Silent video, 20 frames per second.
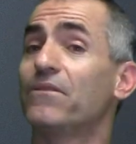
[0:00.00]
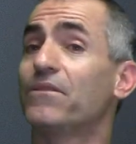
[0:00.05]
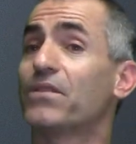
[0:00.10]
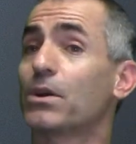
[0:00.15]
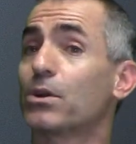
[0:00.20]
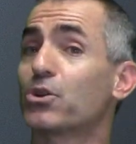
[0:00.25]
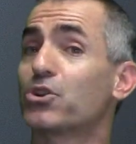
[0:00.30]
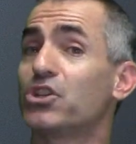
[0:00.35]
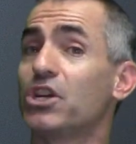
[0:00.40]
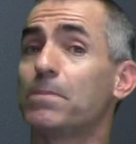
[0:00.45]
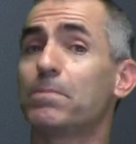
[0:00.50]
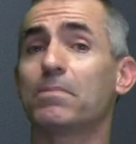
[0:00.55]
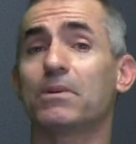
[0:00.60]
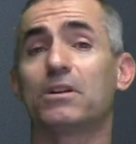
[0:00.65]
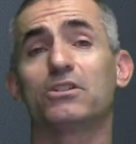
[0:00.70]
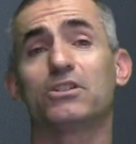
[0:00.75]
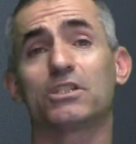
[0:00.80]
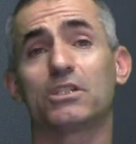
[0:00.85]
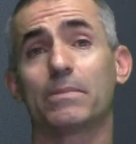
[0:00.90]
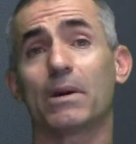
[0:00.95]
fairly cheap,
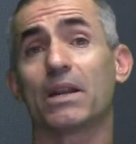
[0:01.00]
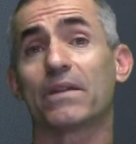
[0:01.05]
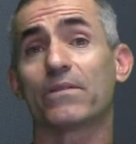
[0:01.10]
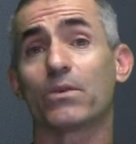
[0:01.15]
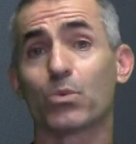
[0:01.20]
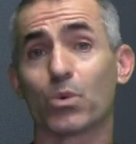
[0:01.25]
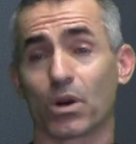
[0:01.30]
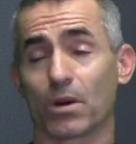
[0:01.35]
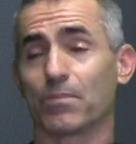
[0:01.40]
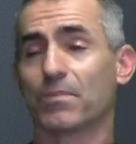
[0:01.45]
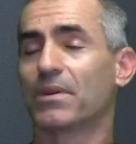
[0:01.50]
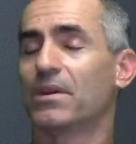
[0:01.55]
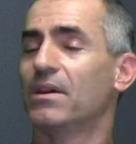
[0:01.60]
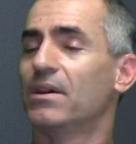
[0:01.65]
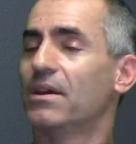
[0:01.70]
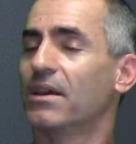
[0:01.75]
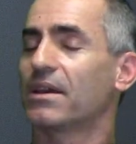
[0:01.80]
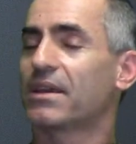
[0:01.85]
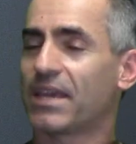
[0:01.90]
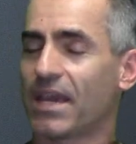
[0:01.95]
just about everywhere.
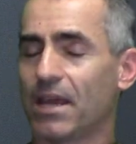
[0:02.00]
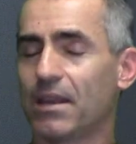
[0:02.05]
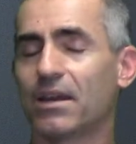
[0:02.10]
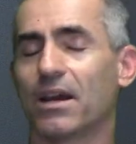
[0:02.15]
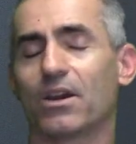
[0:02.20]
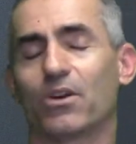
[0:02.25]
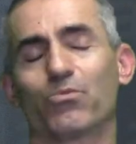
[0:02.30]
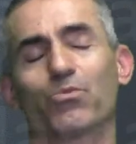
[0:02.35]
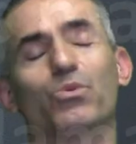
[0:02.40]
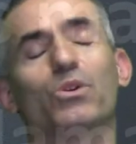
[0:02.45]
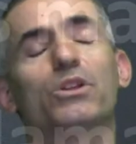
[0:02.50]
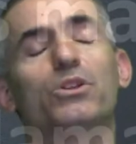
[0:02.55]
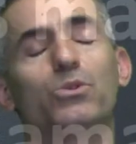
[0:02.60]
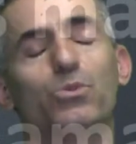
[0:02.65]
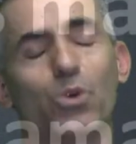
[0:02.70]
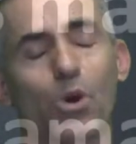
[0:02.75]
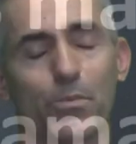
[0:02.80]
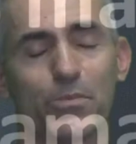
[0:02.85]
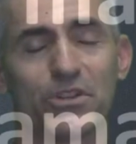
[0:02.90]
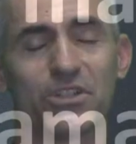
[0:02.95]
Again, really do
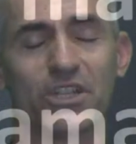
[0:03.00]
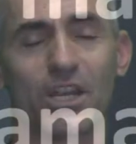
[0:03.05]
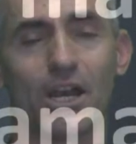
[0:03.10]
hope this